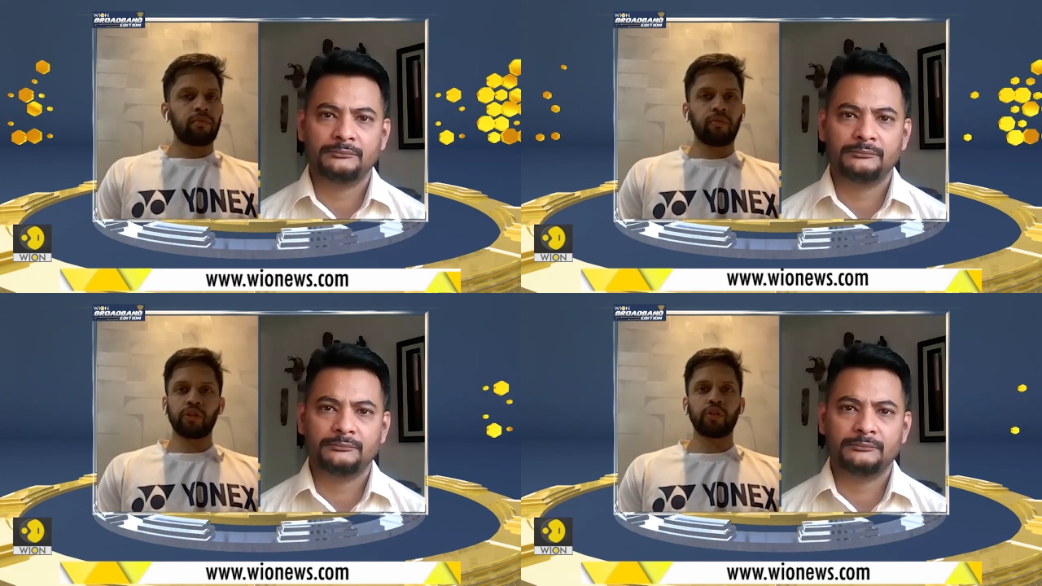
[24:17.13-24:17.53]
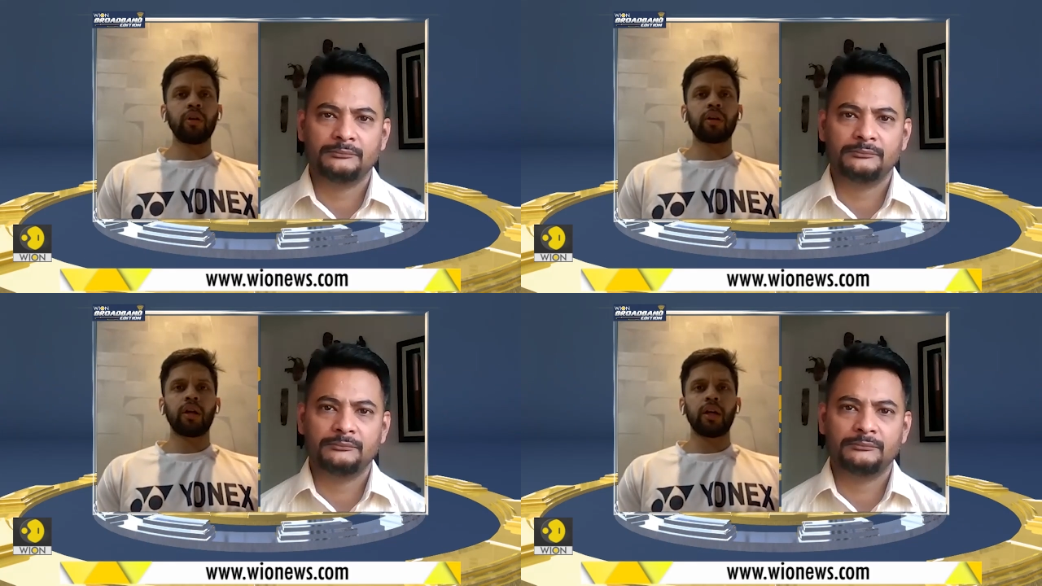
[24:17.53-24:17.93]
Speaker 1: For
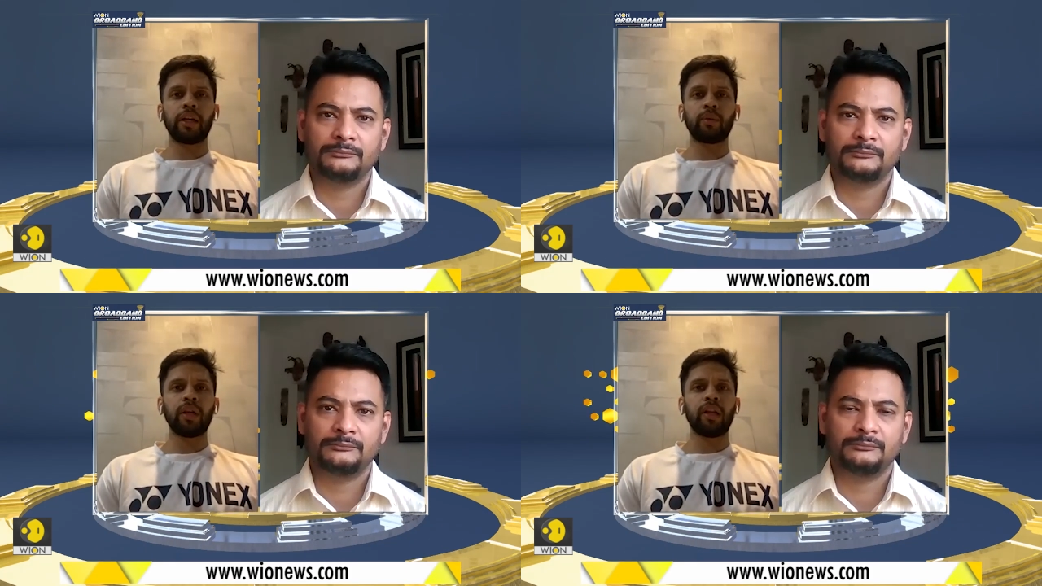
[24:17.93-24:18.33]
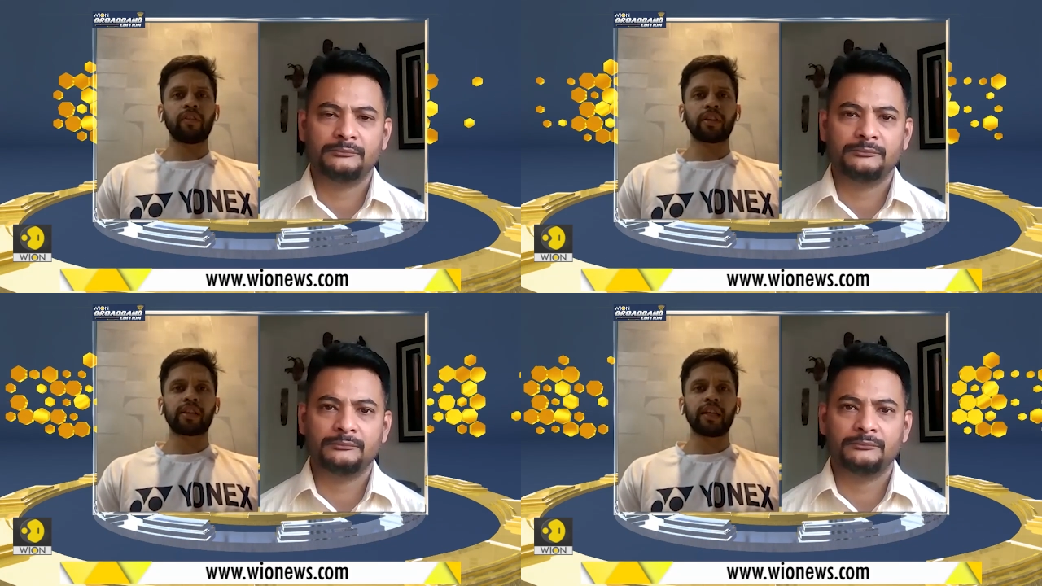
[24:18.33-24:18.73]
sure, uh, it will
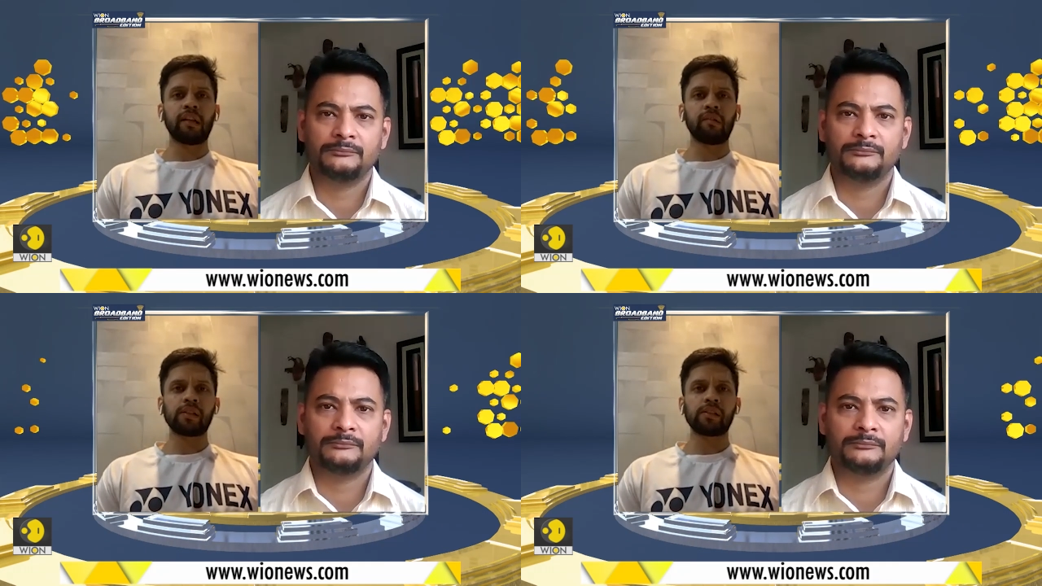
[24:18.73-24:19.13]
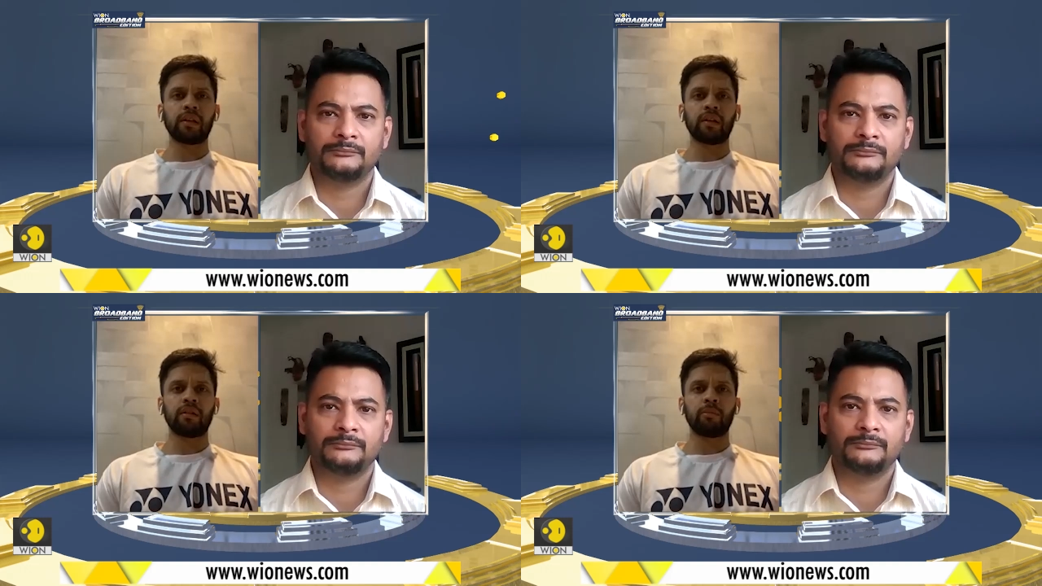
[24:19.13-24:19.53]
affect skill levels.
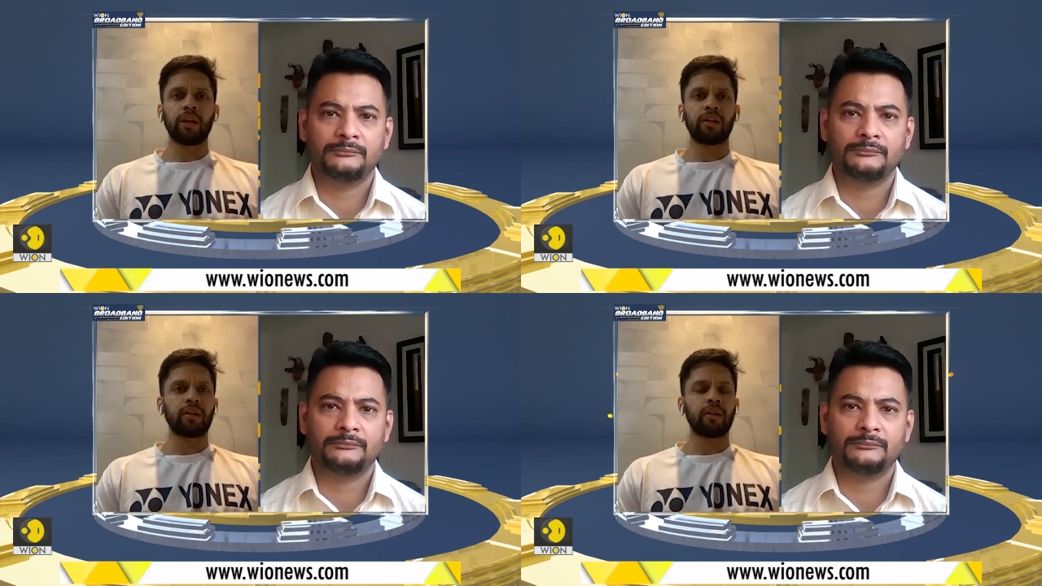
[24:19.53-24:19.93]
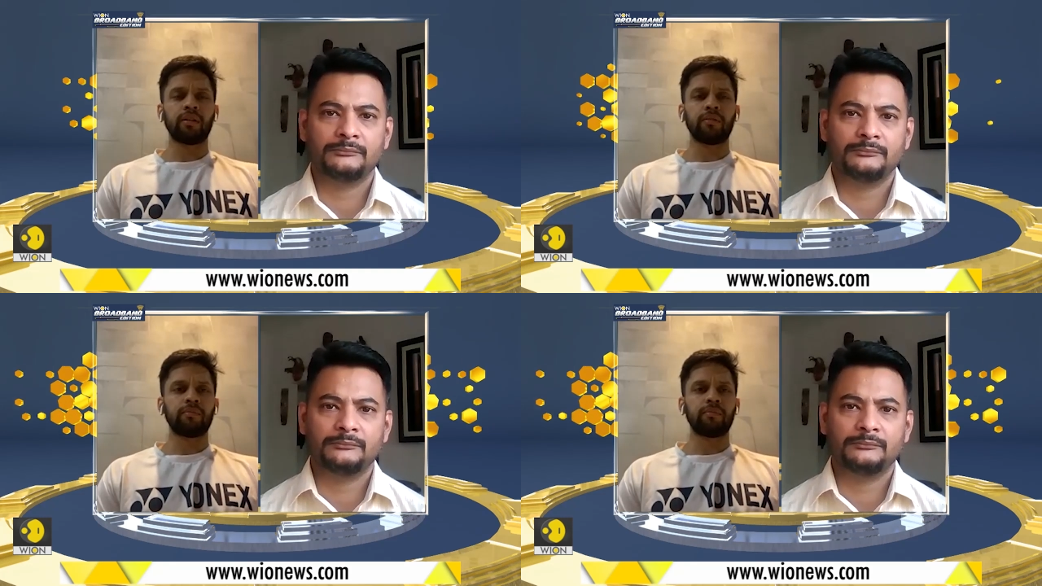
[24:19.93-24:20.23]
Uh, but uh,